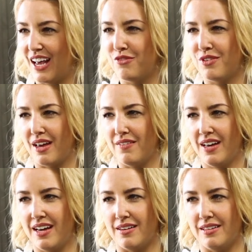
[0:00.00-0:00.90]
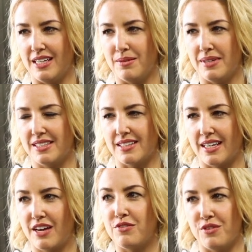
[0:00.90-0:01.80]
Have you ever had a near miss?
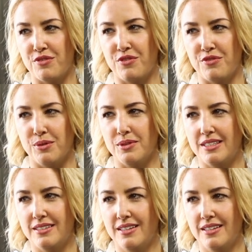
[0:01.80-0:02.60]
Like, have you ever fallen?